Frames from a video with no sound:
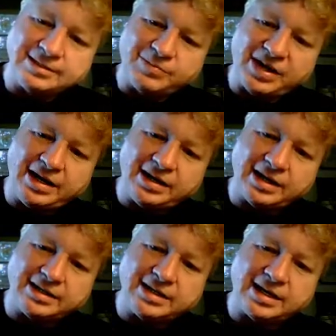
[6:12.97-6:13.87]
The
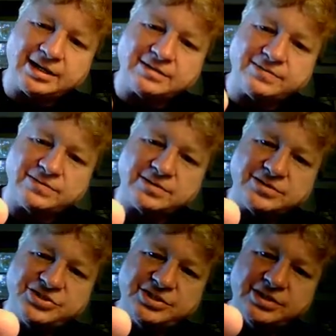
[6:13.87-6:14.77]
paint had kind of
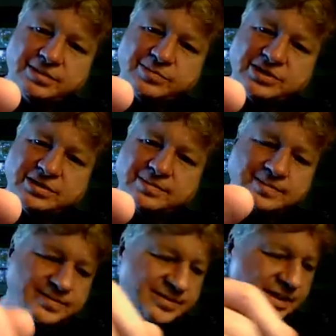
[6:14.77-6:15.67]
chipped
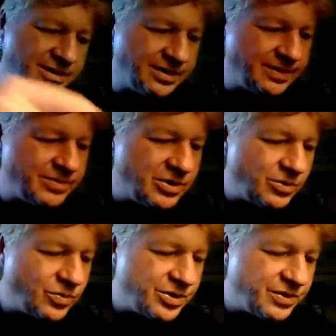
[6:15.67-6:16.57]

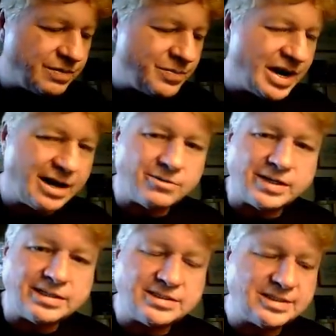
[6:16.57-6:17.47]
on one of the
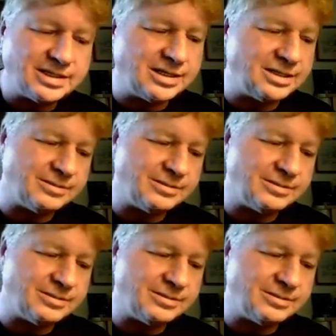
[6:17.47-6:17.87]
batteries.